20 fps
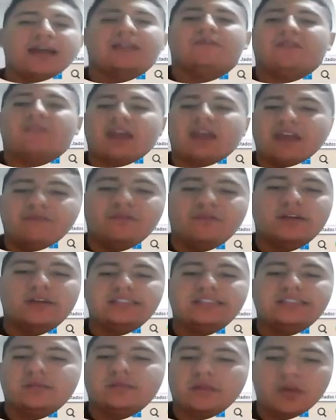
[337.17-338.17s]
the
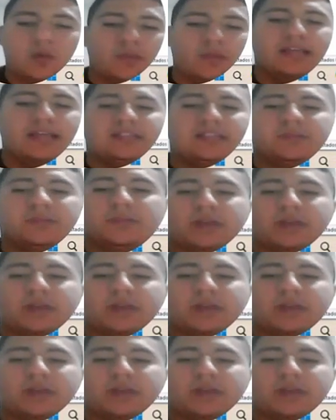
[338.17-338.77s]
behaviorism, the humanism, and the